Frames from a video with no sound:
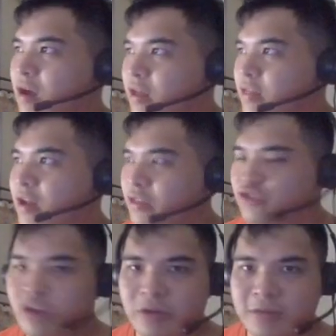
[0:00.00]
on on the
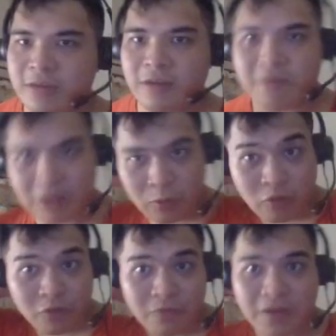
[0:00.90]
chair itself, like
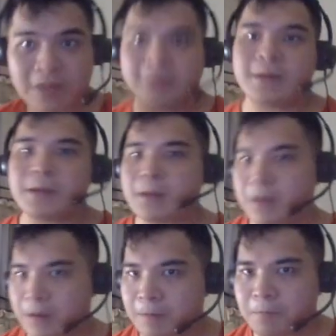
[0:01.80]
what you find in
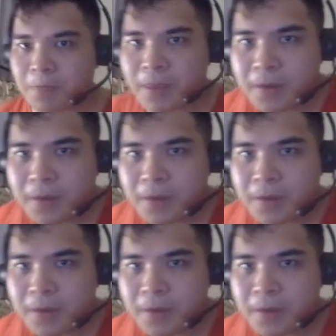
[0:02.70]
um,